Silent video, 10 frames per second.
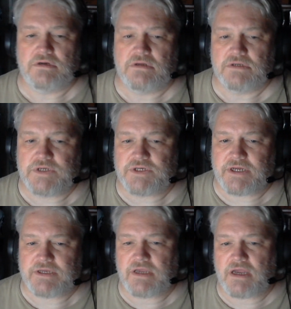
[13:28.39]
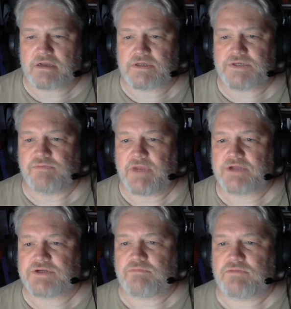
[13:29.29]
She's like, "Yeah, because
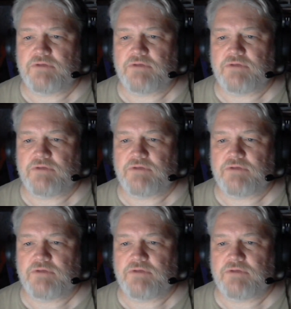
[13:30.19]
imagine